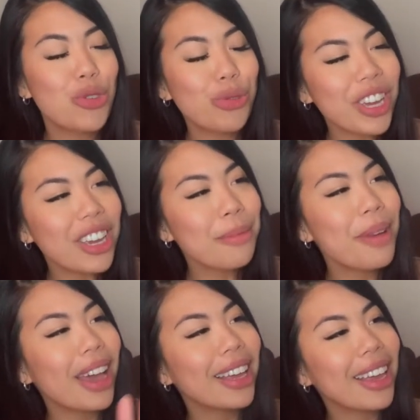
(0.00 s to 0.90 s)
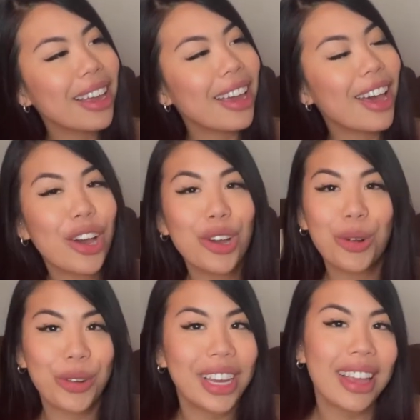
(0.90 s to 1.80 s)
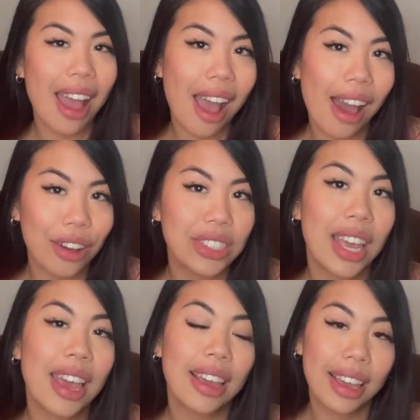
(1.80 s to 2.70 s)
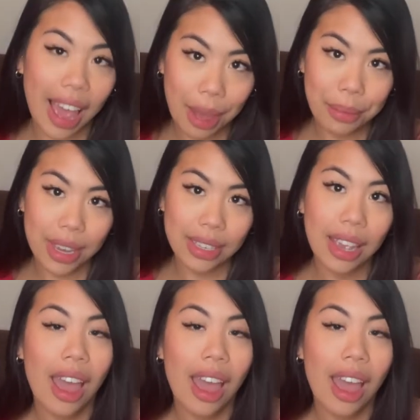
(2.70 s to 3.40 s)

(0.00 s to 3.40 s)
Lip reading: dream IKEA greenhouse cabinet.